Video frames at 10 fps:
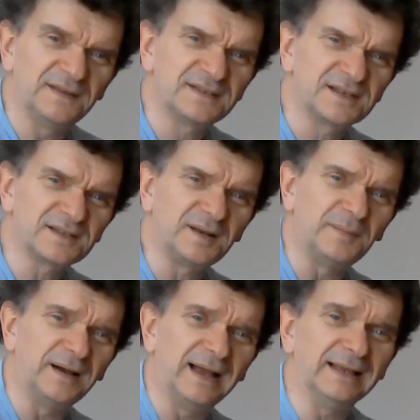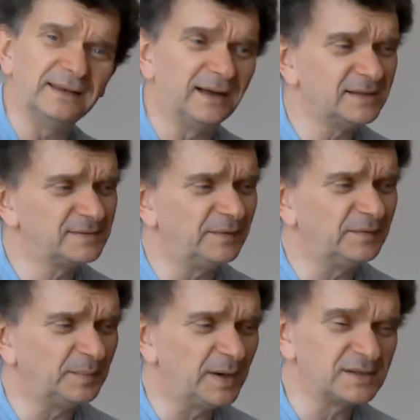This one's got about 8 lines of
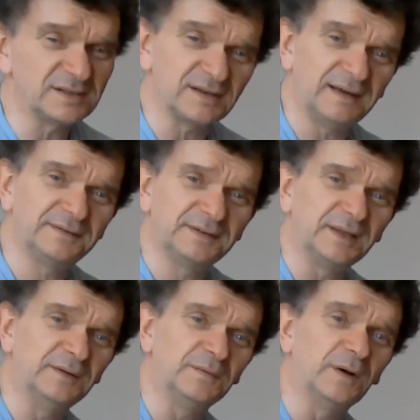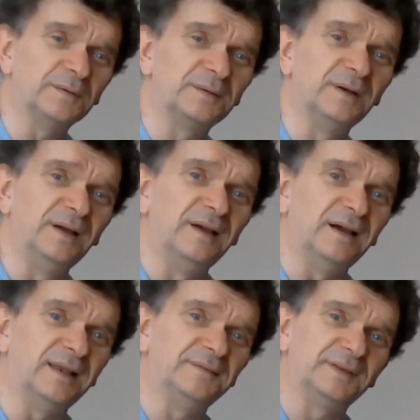information, so everything you've got,
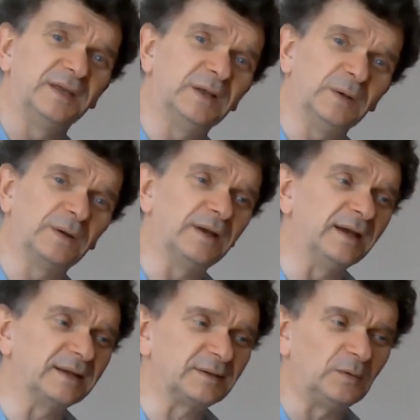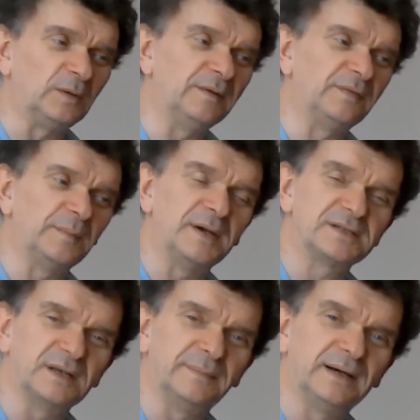everything you're looking at, all the
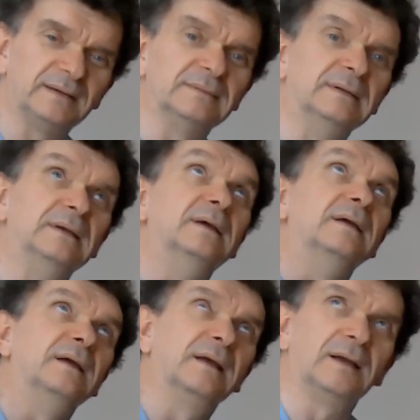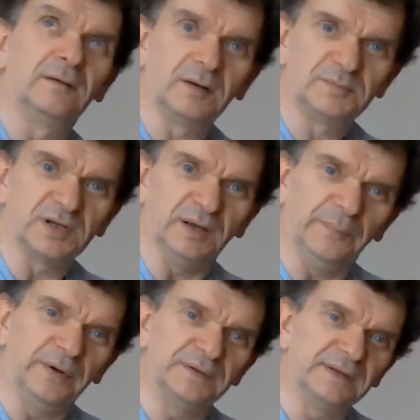information about current object
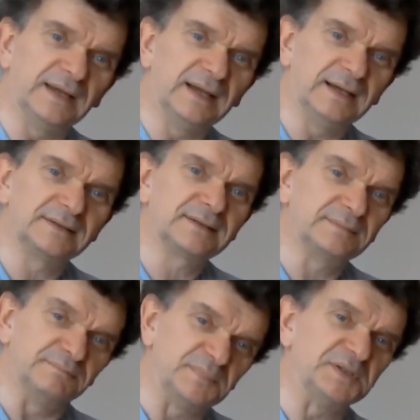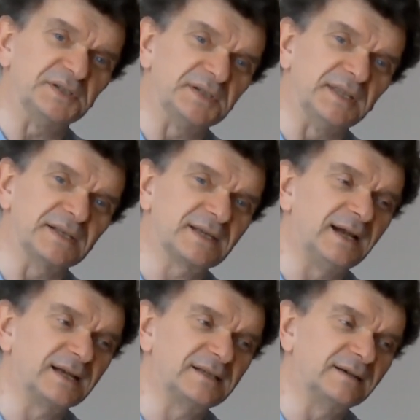you're pointing at, position in the
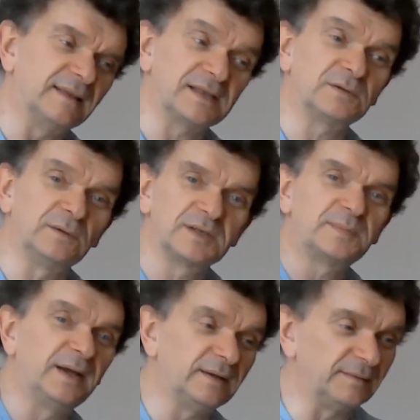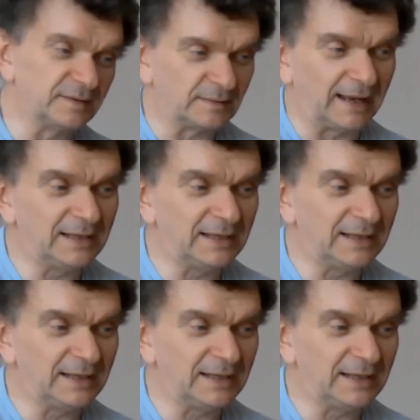sky, etc. That's all displayed on